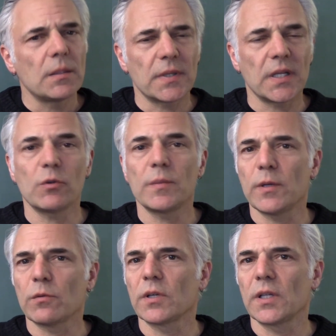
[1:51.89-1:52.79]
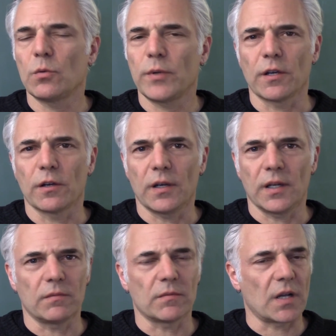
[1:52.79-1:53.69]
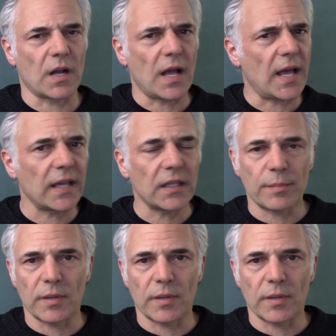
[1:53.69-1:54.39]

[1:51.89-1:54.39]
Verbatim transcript: But it would be really weird and highly